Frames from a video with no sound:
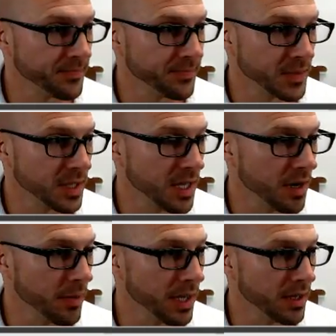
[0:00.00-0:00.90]
It's not a
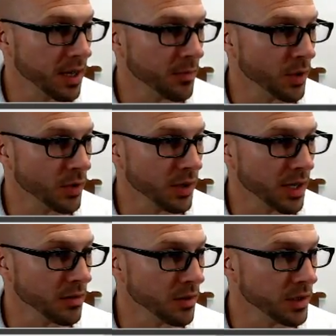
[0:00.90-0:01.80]
bad combo.
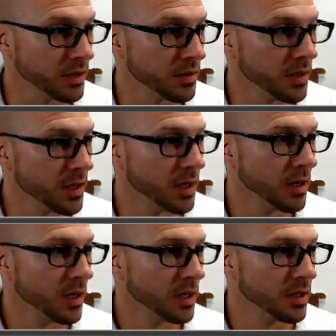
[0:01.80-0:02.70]
Kyle Lewis.
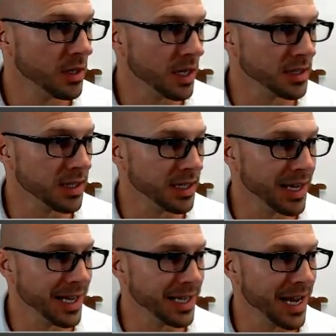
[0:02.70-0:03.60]
Dustin,
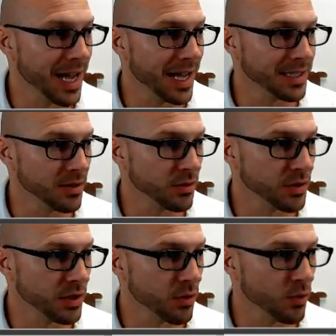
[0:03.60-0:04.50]

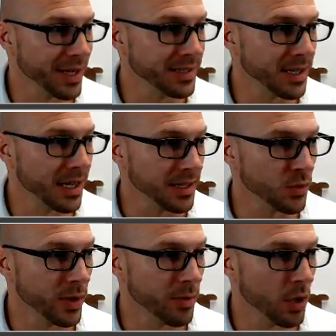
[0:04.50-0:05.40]
99-00, White Sox.
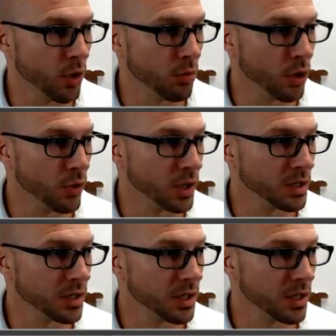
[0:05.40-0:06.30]
Weibo,
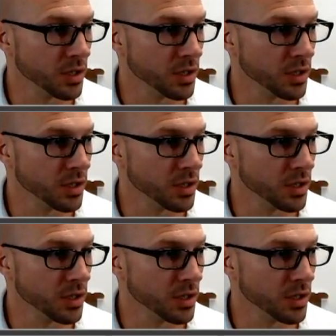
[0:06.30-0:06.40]
Brewers.